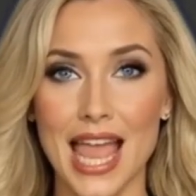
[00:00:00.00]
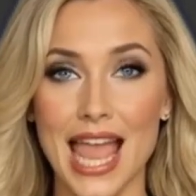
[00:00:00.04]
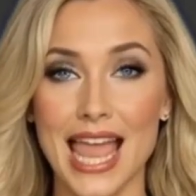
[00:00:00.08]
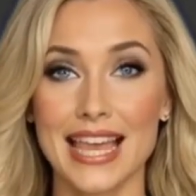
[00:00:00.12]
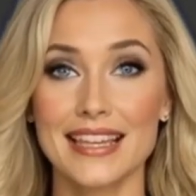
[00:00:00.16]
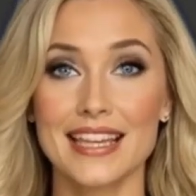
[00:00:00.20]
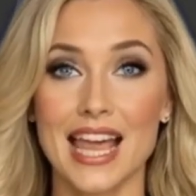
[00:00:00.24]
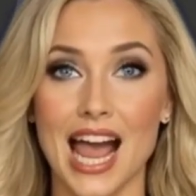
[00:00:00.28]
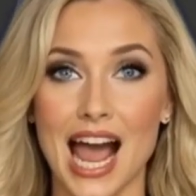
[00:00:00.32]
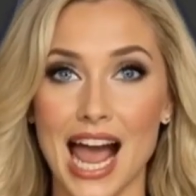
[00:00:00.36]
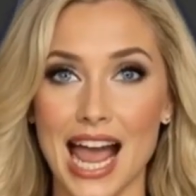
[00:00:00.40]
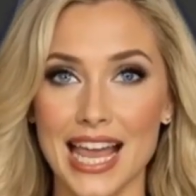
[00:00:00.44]

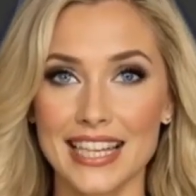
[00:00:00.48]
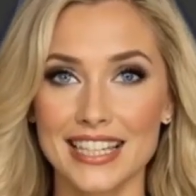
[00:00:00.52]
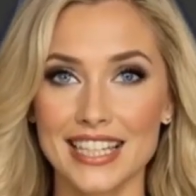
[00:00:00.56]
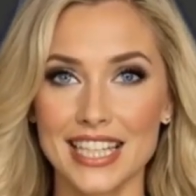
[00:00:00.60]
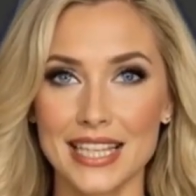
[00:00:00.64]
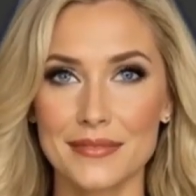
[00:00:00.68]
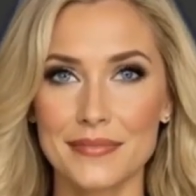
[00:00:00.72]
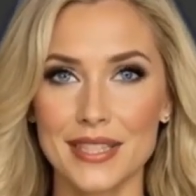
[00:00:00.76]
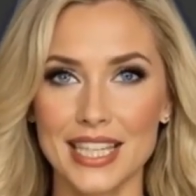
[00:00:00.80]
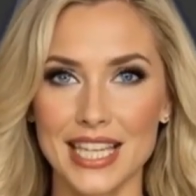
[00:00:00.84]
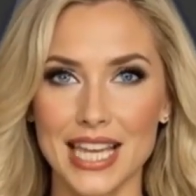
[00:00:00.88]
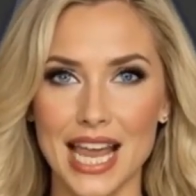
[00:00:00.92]
and
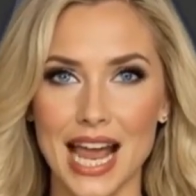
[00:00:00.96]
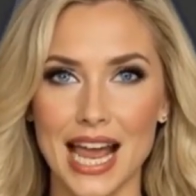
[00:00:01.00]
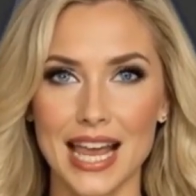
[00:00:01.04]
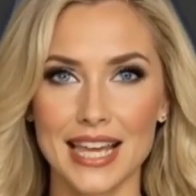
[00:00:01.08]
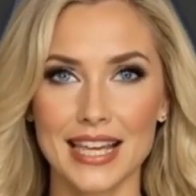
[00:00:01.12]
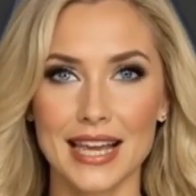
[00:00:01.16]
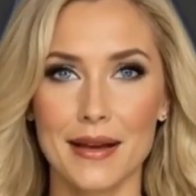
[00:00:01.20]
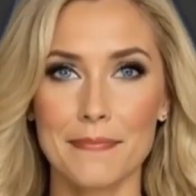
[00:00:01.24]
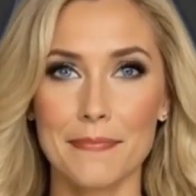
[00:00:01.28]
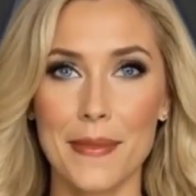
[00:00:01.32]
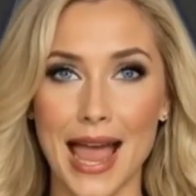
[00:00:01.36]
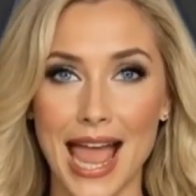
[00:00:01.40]

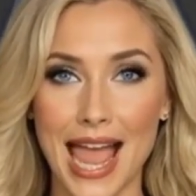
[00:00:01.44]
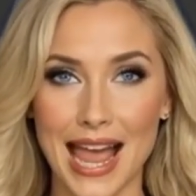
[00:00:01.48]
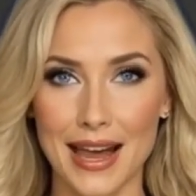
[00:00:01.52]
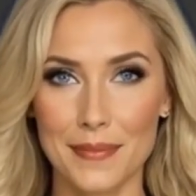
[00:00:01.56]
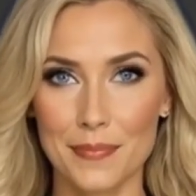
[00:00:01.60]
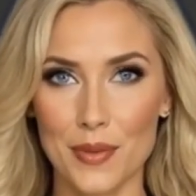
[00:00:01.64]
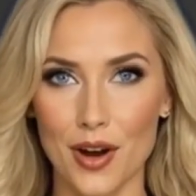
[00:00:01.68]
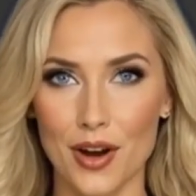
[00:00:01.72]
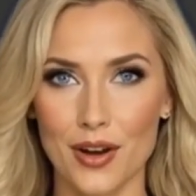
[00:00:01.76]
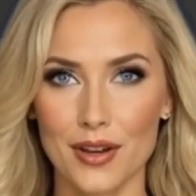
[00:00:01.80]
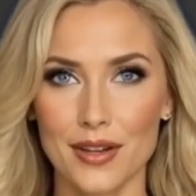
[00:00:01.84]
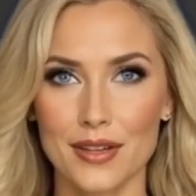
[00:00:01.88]

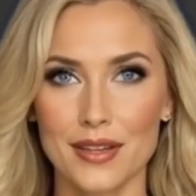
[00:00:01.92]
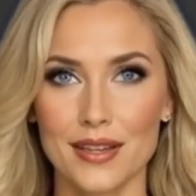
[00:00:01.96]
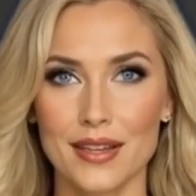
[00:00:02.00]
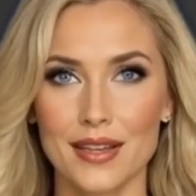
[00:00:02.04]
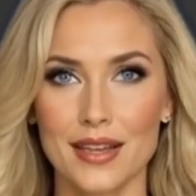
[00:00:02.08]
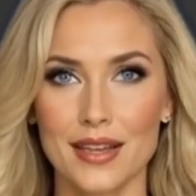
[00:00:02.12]
HiDPI-compatible.